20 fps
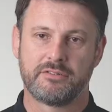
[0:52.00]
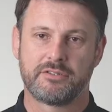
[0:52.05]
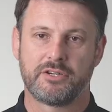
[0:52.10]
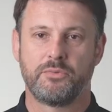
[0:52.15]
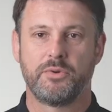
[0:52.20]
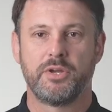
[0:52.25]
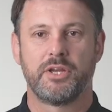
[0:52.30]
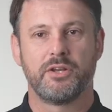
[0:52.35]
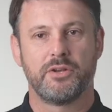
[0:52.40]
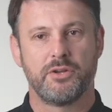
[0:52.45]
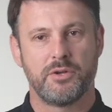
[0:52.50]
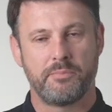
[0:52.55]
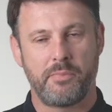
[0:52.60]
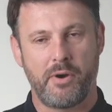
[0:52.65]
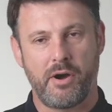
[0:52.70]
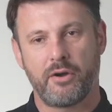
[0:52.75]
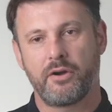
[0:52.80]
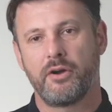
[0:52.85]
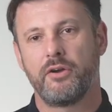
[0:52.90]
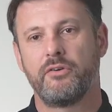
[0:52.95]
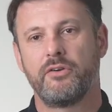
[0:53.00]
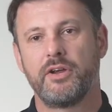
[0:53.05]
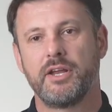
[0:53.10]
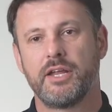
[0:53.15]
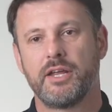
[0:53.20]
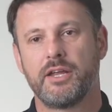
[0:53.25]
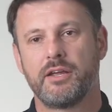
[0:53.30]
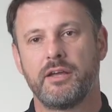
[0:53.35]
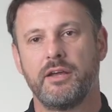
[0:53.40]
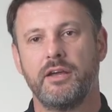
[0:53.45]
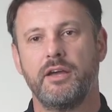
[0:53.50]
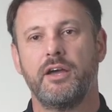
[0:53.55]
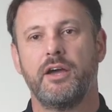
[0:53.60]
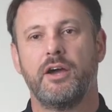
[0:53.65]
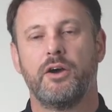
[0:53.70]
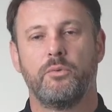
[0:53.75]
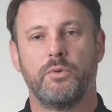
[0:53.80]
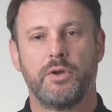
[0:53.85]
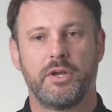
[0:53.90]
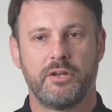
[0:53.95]
So we can do barcode reading,
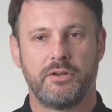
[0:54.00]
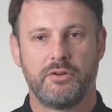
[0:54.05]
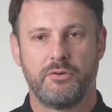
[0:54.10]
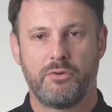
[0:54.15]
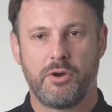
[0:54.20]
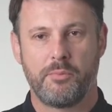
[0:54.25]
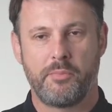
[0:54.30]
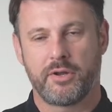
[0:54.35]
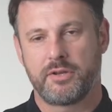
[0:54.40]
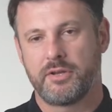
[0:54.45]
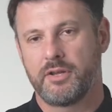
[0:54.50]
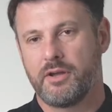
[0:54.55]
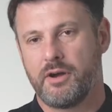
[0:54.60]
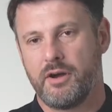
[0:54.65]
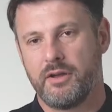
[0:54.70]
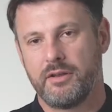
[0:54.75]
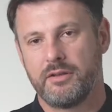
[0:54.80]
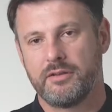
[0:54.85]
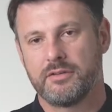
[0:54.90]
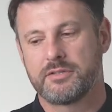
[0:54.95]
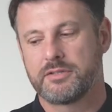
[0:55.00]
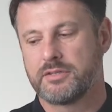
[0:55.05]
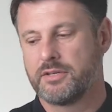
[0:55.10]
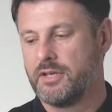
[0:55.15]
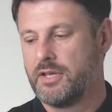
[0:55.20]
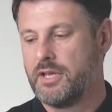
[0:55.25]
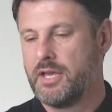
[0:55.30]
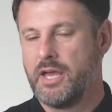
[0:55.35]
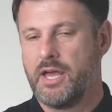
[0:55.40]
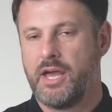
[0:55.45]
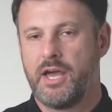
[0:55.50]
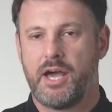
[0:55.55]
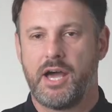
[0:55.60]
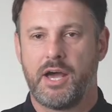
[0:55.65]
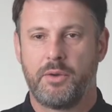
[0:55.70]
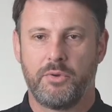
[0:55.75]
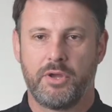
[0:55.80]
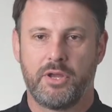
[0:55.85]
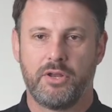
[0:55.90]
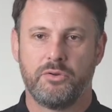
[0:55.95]
we can do robotic guidance,
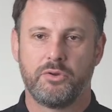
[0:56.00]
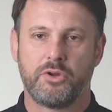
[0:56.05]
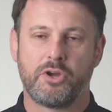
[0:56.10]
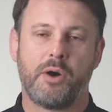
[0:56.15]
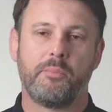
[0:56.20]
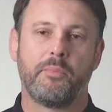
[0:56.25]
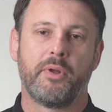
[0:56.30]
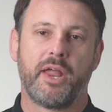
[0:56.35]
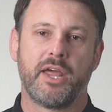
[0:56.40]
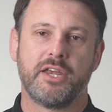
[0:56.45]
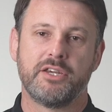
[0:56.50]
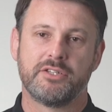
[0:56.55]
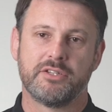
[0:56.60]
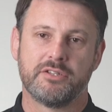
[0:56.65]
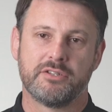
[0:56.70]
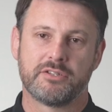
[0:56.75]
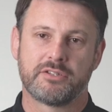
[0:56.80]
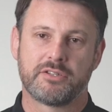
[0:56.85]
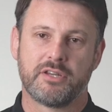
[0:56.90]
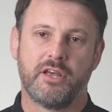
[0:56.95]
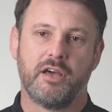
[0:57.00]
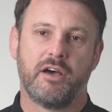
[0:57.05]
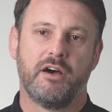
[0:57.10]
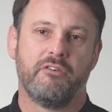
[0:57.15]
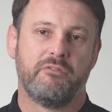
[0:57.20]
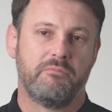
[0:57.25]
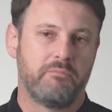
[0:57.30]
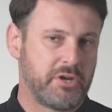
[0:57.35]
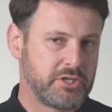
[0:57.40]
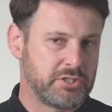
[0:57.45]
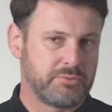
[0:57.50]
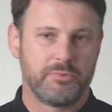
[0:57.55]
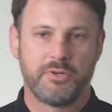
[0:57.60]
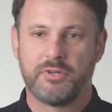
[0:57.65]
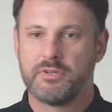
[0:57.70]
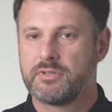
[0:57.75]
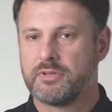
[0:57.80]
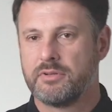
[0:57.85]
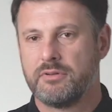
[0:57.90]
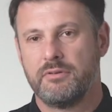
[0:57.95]
and we can do combinations of
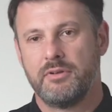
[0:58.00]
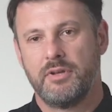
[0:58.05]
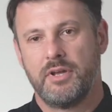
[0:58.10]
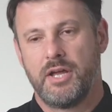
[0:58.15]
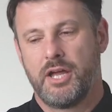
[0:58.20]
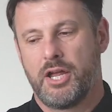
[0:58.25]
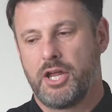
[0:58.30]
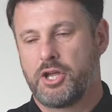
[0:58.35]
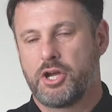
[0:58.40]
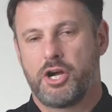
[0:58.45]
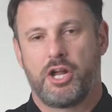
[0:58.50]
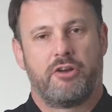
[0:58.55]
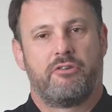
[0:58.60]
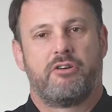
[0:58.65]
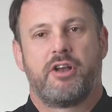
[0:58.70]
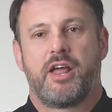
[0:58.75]
measurement, color